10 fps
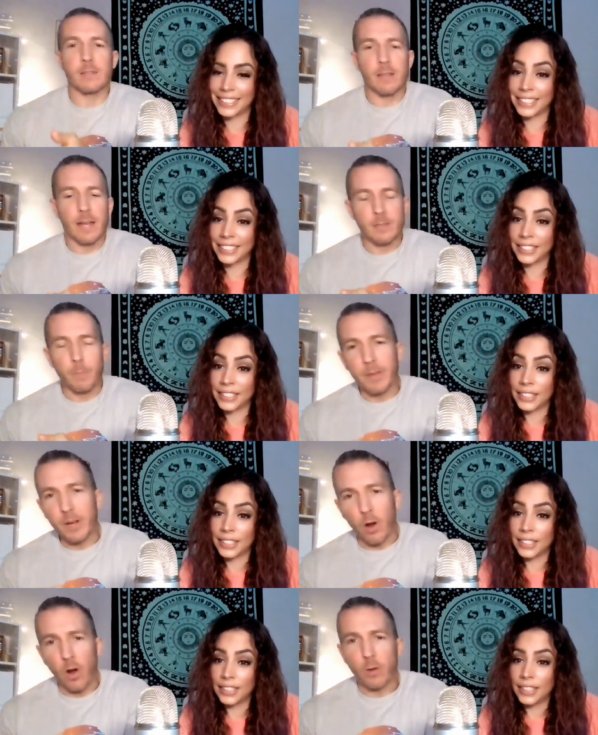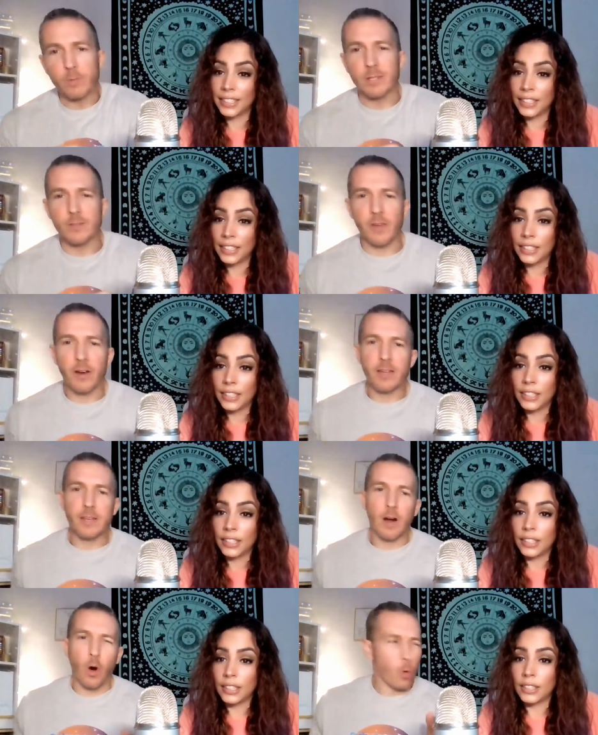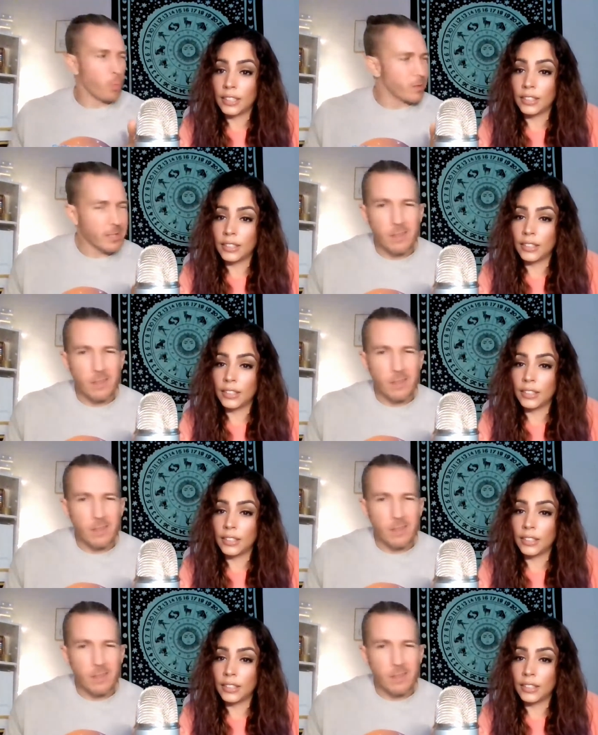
Speaker 1: a, has a bent arm. She's very homely